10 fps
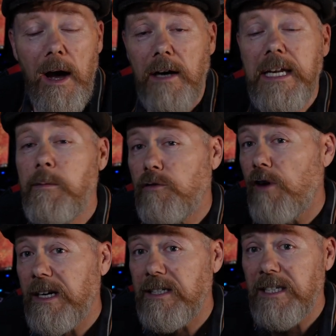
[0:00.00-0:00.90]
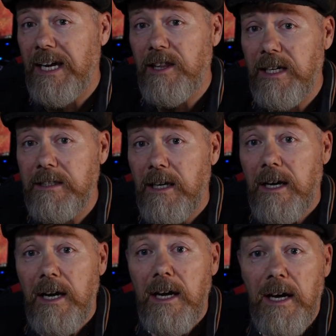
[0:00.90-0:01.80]
And he was trying to say that
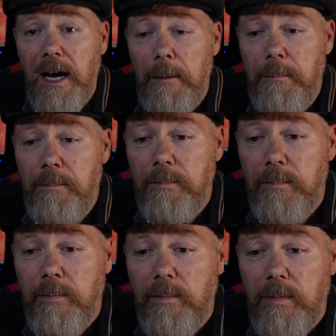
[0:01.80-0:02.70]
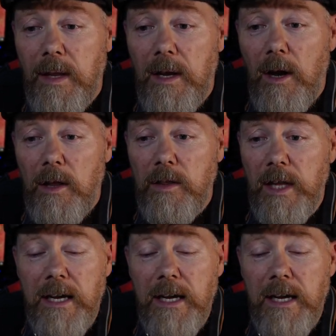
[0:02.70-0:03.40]
they